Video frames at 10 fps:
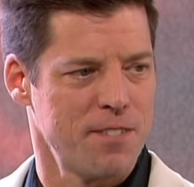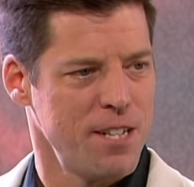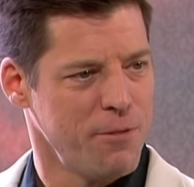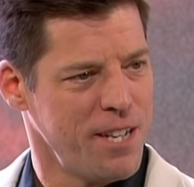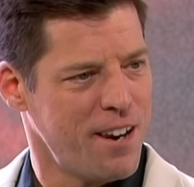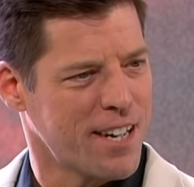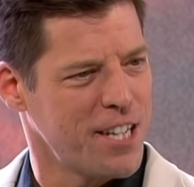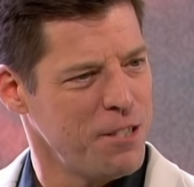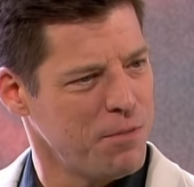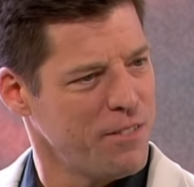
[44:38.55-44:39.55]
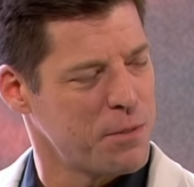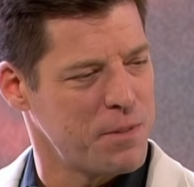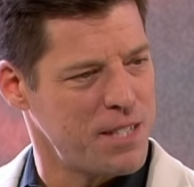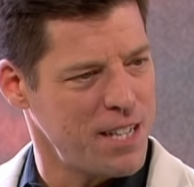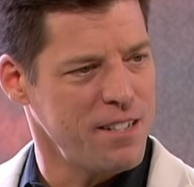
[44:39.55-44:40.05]
Here we are. Can you believe it's
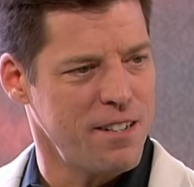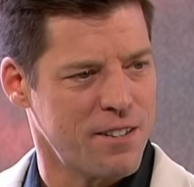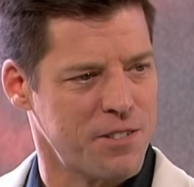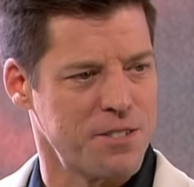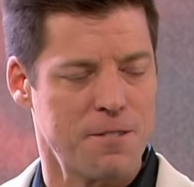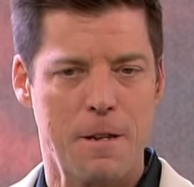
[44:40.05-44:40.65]
been 10 years?